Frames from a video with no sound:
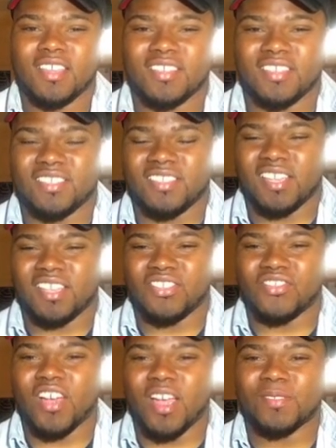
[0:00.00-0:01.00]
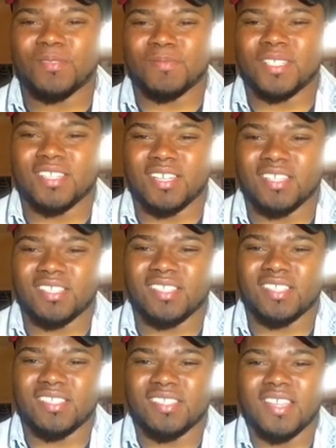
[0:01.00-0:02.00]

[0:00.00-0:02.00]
just drives me nuts, is